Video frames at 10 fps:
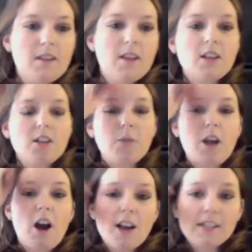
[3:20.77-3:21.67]
We
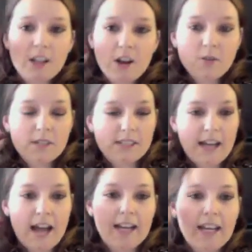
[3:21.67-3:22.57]
also
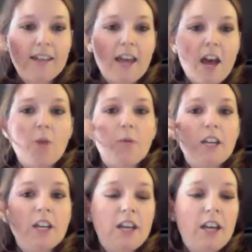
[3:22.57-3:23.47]
decided that
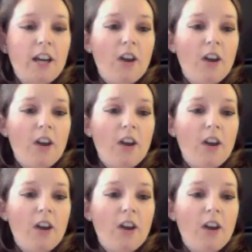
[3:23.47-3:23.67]
we